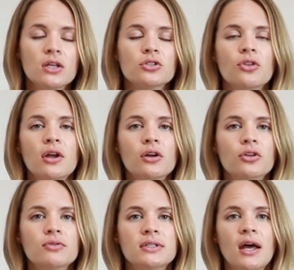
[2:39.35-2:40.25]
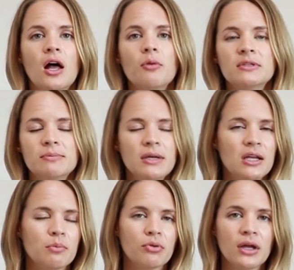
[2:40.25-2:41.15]
So they are used to help speed
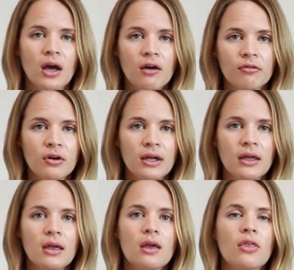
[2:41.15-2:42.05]
up recovery.